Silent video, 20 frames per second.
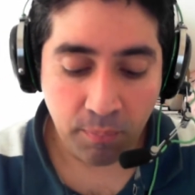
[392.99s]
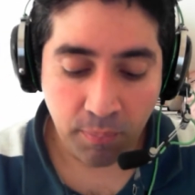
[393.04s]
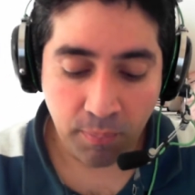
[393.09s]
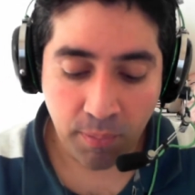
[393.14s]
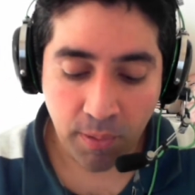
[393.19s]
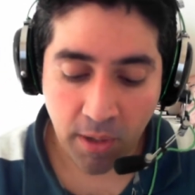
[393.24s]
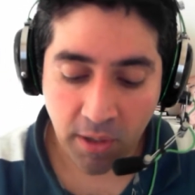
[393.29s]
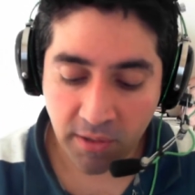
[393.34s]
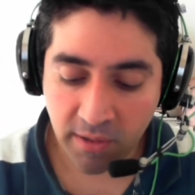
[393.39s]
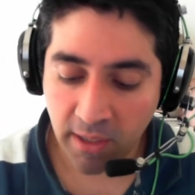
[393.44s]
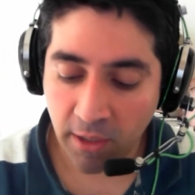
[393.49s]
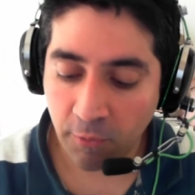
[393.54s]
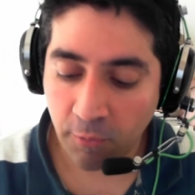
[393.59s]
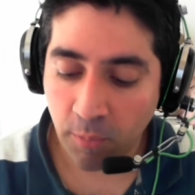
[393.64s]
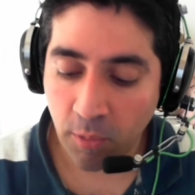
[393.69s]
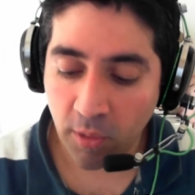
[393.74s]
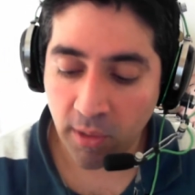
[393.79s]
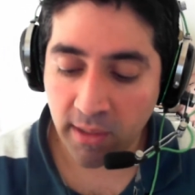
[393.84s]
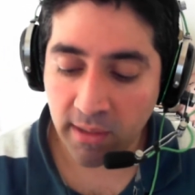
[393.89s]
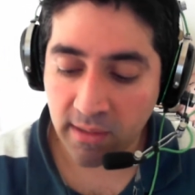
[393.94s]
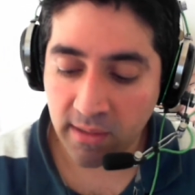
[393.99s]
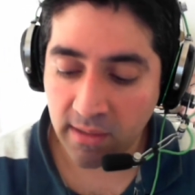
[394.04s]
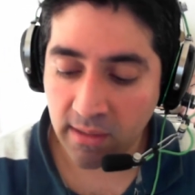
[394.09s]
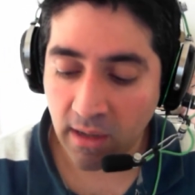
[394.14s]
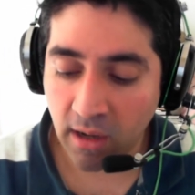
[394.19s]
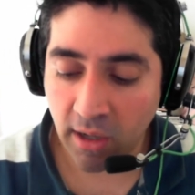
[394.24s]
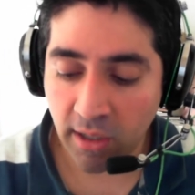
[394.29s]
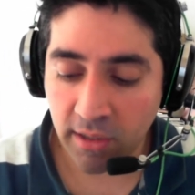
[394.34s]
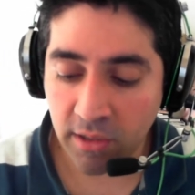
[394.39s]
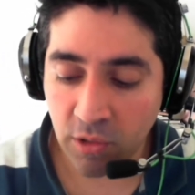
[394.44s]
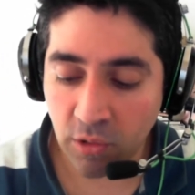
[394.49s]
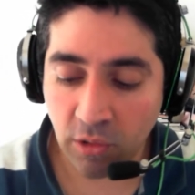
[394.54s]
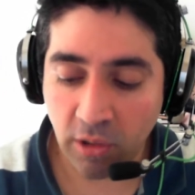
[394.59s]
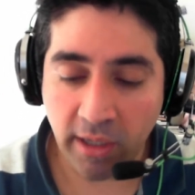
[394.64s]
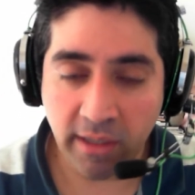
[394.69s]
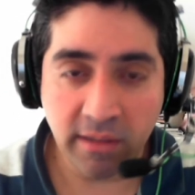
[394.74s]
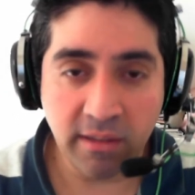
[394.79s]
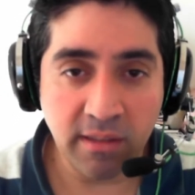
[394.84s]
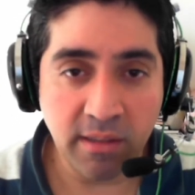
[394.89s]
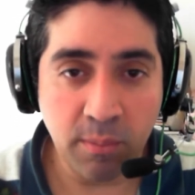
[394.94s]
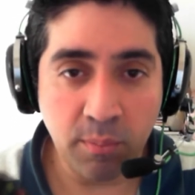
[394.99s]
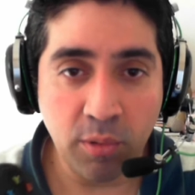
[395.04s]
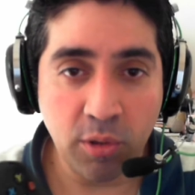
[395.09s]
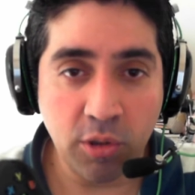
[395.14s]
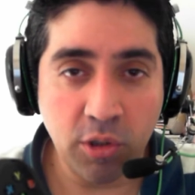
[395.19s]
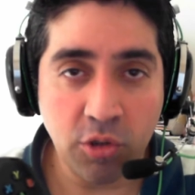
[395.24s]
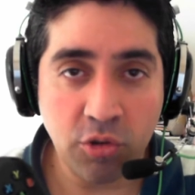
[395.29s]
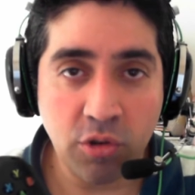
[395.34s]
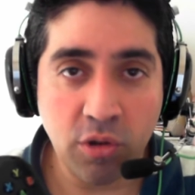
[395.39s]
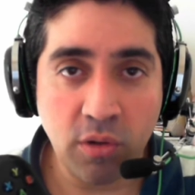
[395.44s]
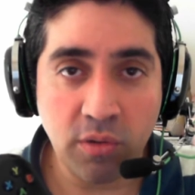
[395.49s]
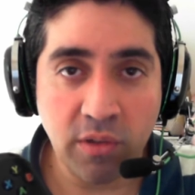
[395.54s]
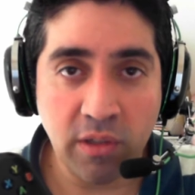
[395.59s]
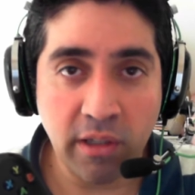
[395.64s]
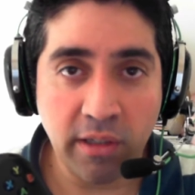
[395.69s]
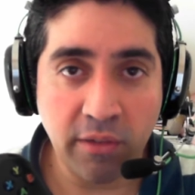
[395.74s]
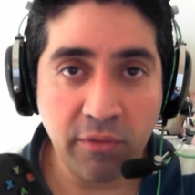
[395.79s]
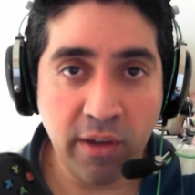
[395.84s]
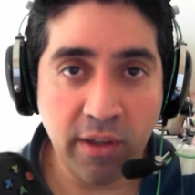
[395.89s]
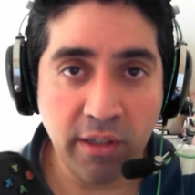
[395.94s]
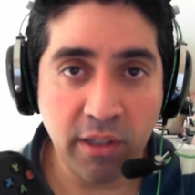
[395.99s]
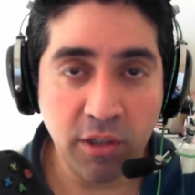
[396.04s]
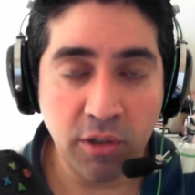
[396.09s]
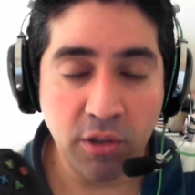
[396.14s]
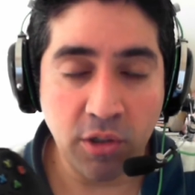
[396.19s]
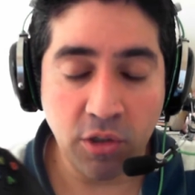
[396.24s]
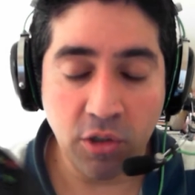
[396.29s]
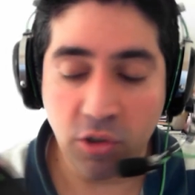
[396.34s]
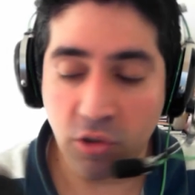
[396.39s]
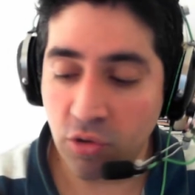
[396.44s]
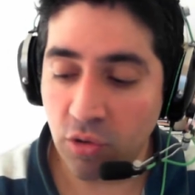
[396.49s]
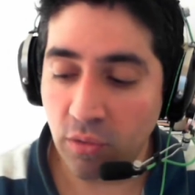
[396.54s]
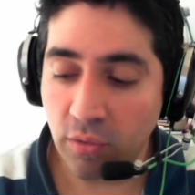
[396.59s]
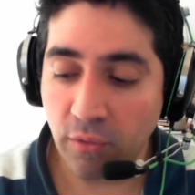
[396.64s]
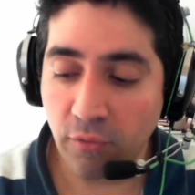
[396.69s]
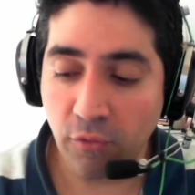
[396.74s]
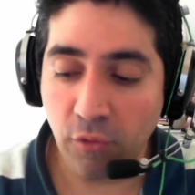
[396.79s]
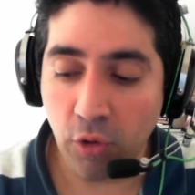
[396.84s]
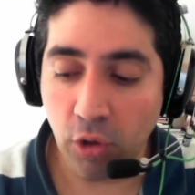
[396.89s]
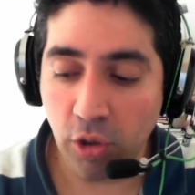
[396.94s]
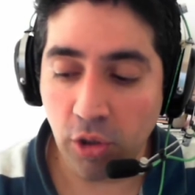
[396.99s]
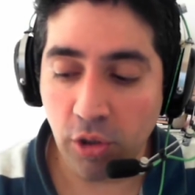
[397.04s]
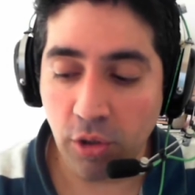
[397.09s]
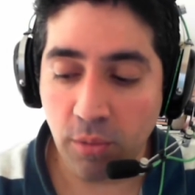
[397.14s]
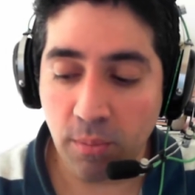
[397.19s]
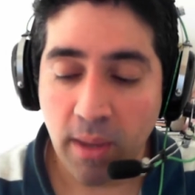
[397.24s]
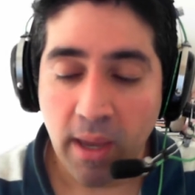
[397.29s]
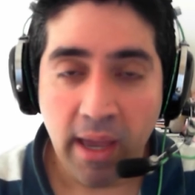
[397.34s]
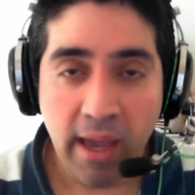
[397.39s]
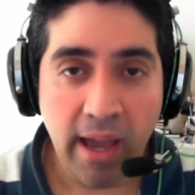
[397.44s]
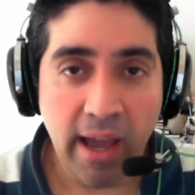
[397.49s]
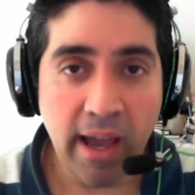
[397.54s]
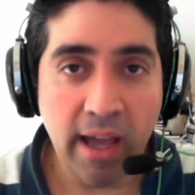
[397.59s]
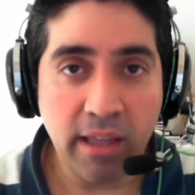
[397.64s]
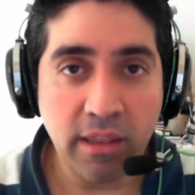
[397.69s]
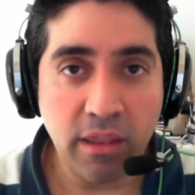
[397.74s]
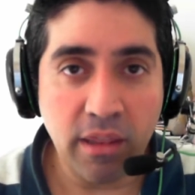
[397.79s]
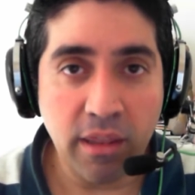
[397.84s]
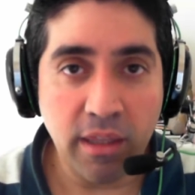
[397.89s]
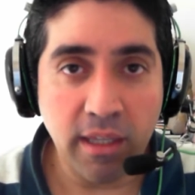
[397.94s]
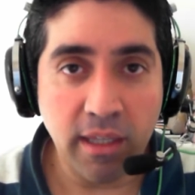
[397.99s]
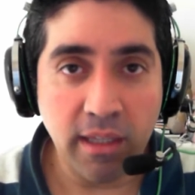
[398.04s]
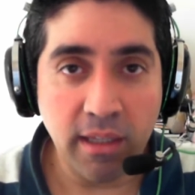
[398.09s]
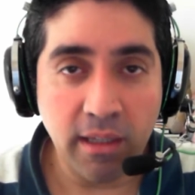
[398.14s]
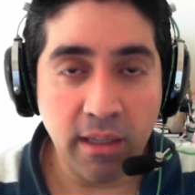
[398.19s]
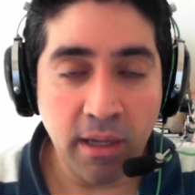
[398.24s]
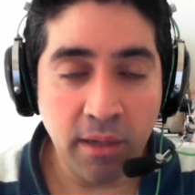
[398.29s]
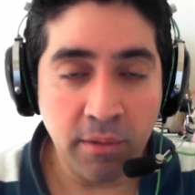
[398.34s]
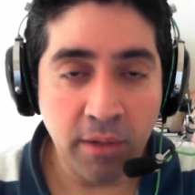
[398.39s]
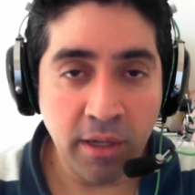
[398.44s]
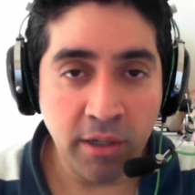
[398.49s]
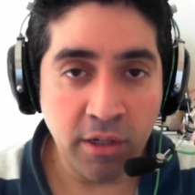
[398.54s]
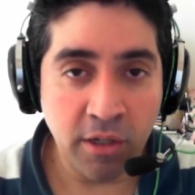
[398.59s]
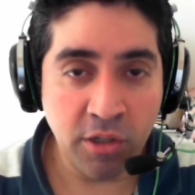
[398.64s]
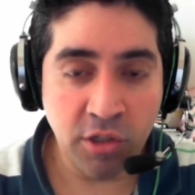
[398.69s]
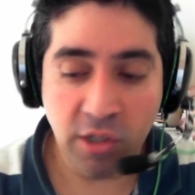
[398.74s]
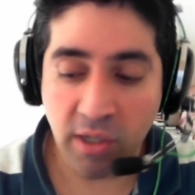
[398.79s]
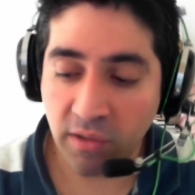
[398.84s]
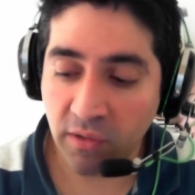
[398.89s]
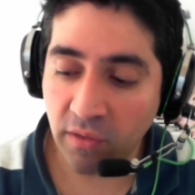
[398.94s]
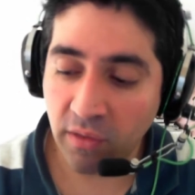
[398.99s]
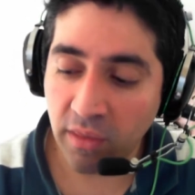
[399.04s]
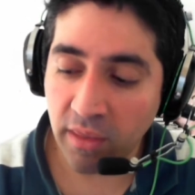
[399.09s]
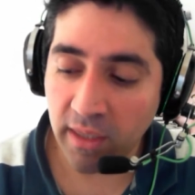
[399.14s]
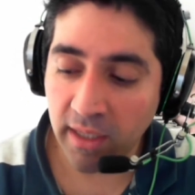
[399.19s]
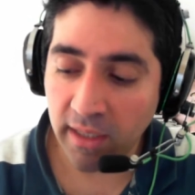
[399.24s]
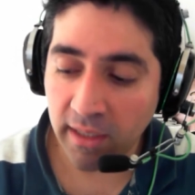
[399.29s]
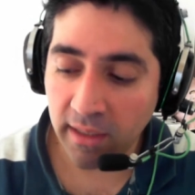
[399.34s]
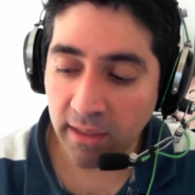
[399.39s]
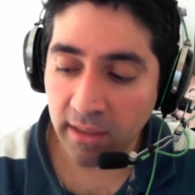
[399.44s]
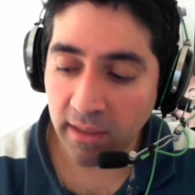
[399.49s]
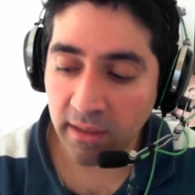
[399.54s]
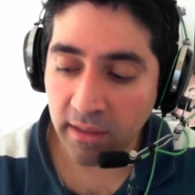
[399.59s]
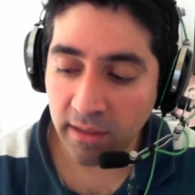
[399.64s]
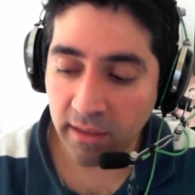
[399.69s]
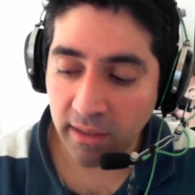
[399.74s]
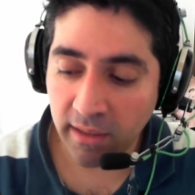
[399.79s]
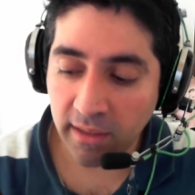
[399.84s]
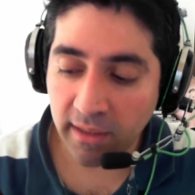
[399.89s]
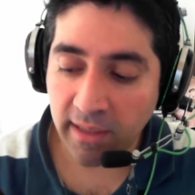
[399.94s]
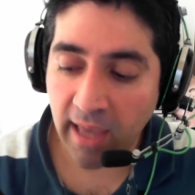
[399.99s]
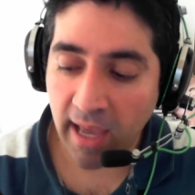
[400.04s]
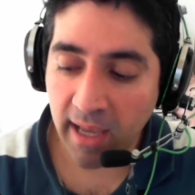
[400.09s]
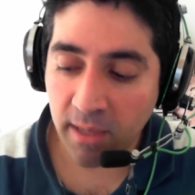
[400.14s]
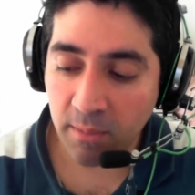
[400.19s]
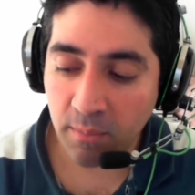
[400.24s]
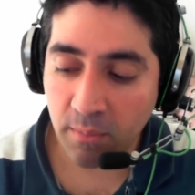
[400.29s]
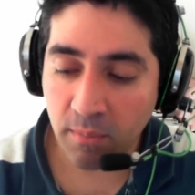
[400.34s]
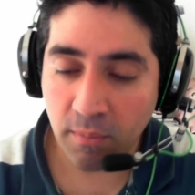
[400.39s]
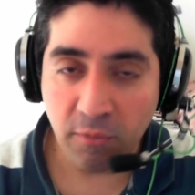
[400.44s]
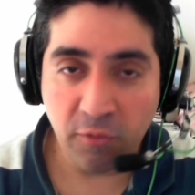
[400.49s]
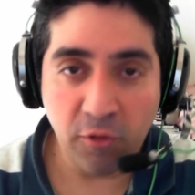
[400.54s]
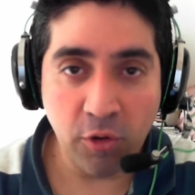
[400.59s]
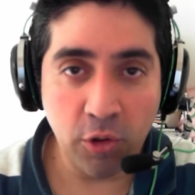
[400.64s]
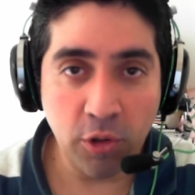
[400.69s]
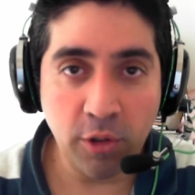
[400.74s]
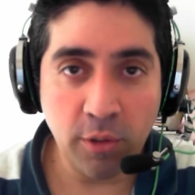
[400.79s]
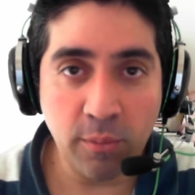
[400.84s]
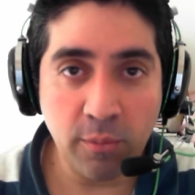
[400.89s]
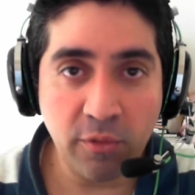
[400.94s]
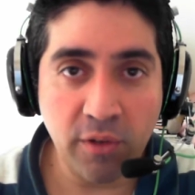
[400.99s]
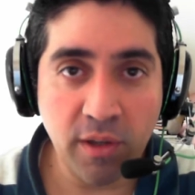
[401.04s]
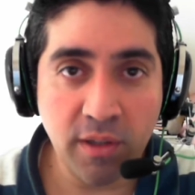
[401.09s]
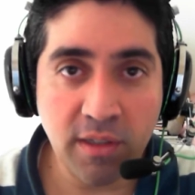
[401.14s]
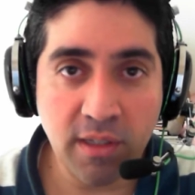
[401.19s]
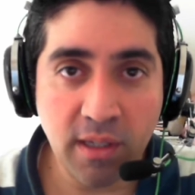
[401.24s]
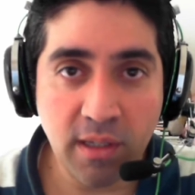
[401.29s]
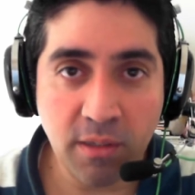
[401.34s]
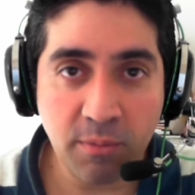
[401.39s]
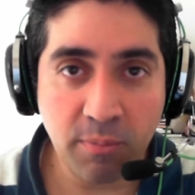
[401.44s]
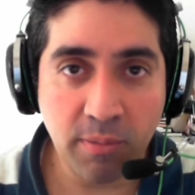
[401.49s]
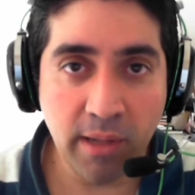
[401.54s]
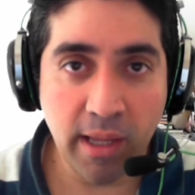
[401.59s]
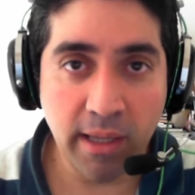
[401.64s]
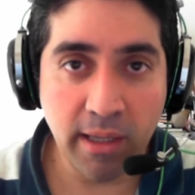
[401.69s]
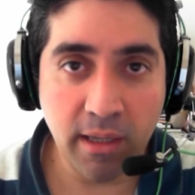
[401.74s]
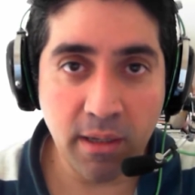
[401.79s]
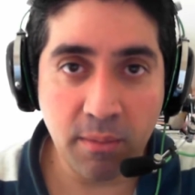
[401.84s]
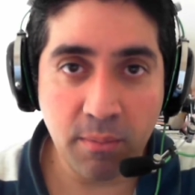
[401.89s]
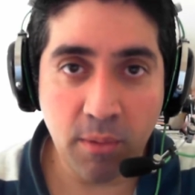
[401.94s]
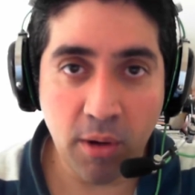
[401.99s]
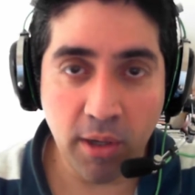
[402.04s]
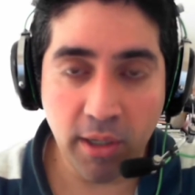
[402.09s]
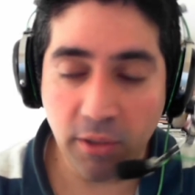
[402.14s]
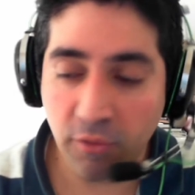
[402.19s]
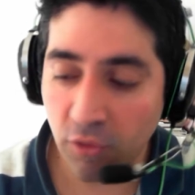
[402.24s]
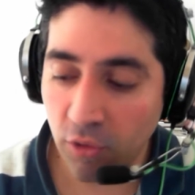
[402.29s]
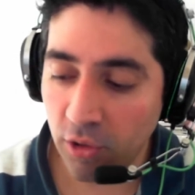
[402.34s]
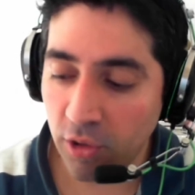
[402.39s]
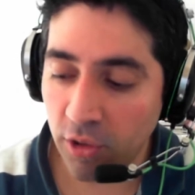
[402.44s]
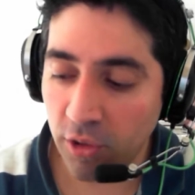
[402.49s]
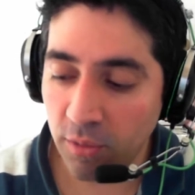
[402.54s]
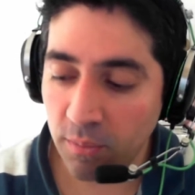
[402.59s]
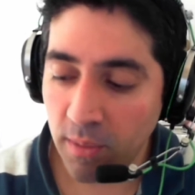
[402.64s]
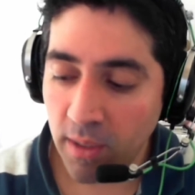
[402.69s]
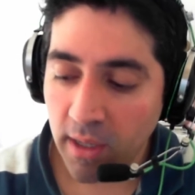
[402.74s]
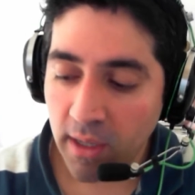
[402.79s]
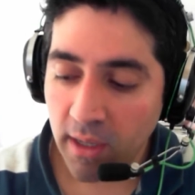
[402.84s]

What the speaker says: Positive points: I do like the simple controls. I like the fact that you can control the volume and and adjust the game volume versus player mic volume,